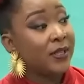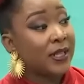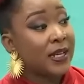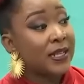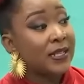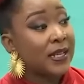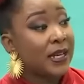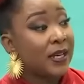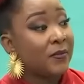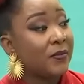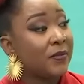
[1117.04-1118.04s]
the next
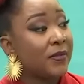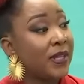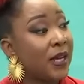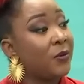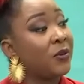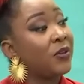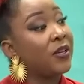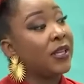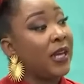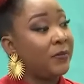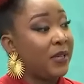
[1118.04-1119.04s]
time that would not
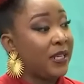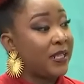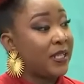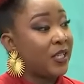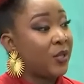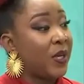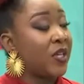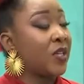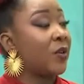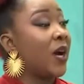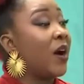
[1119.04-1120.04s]
land me in a
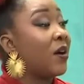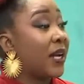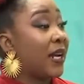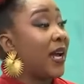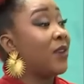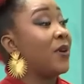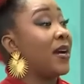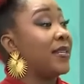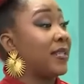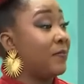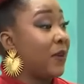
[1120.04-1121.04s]
situation? Or how can I
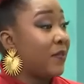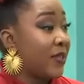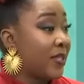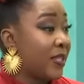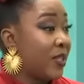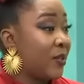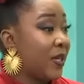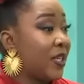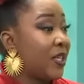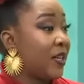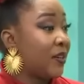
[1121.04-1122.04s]
rise above the
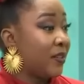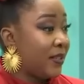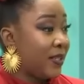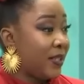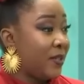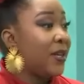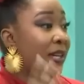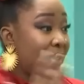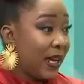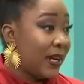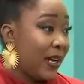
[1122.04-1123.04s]
situation and continue?
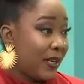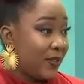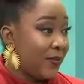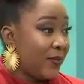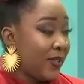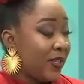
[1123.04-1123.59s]
That kind of thing.